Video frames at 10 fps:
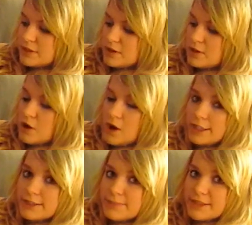are
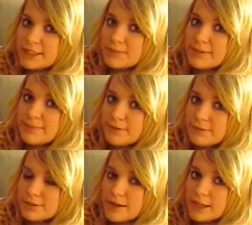caused because people
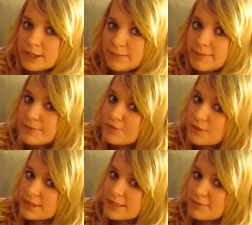retract the baby's
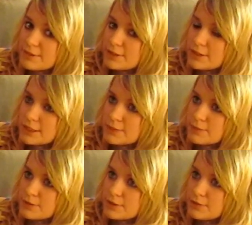foreskin when you're not
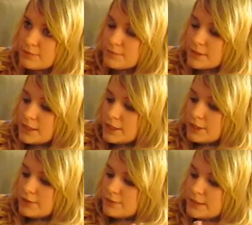supposed to.
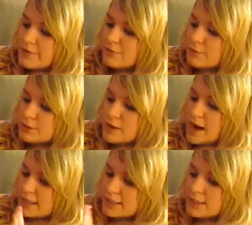You never
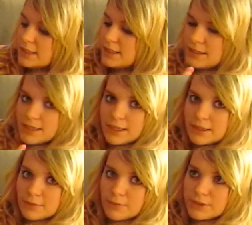retract a
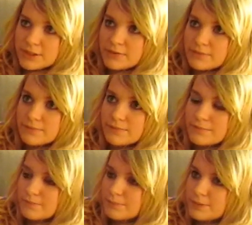little boy's
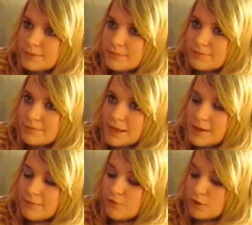
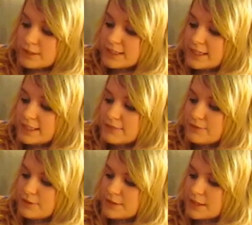um, foreskin. It's
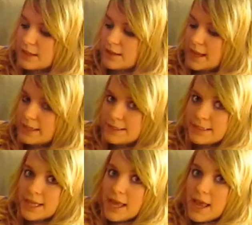fused to the glands.
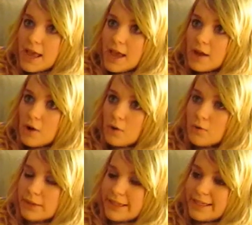
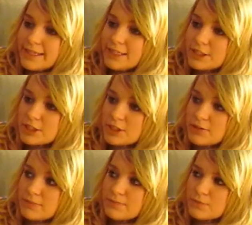Only he
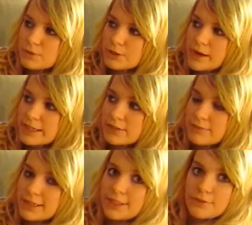should retract it
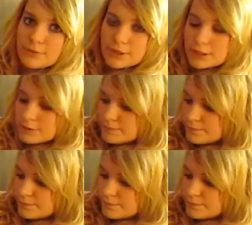when he's older.